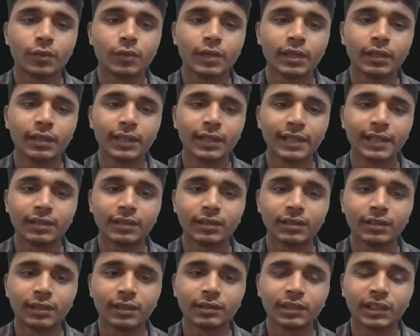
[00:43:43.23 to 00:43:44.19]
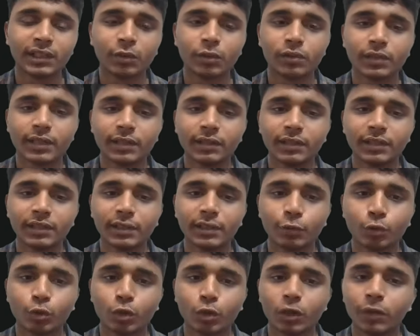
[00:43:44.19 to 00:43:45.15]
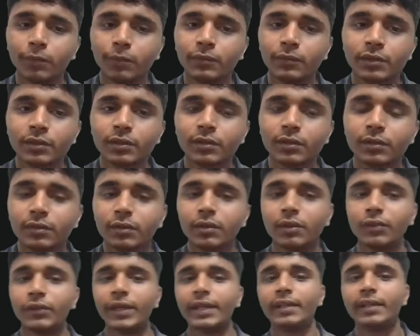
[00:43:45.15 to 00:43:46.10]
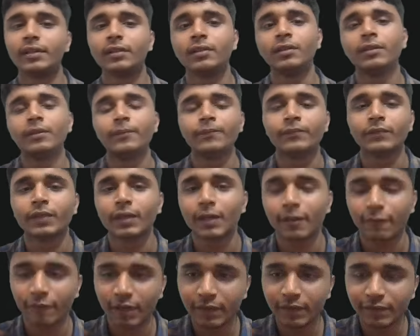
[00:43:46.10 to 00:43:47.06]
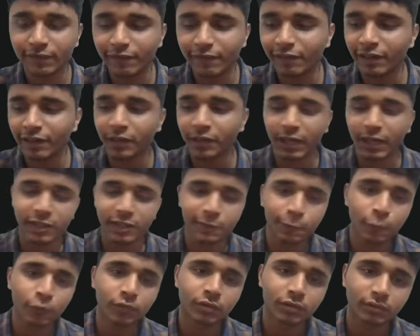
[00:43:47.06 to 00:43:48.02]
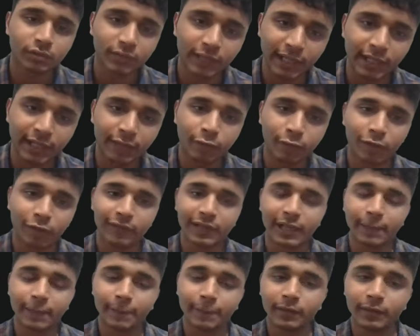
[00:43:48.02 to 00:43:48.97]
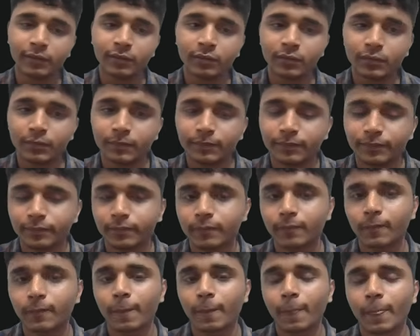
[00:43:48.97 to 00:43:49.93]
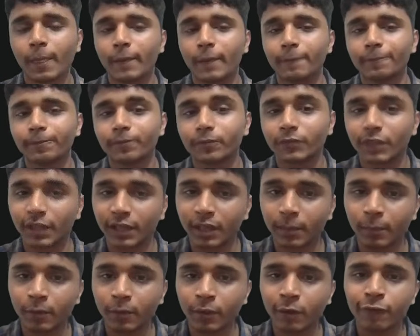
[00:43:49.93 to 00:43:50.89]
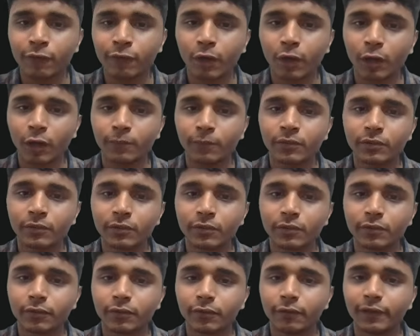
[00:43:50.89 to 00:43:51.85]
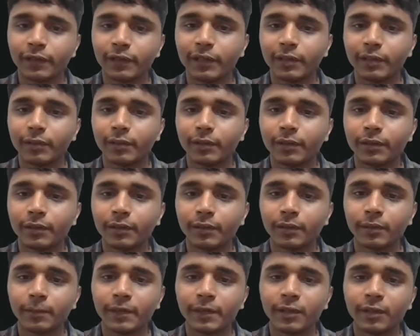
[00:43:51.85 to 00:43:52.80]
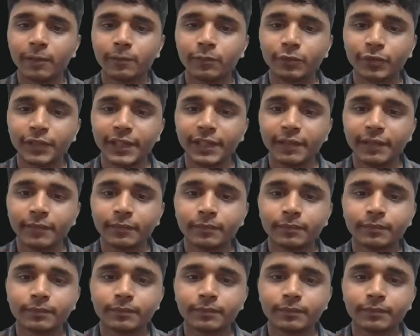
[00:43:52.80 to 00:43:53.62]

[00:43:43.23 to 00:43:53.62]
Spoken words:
Okay, like these are three rows and these are two columns, right? When we will transpose that, what will happen? The number of columns will become three.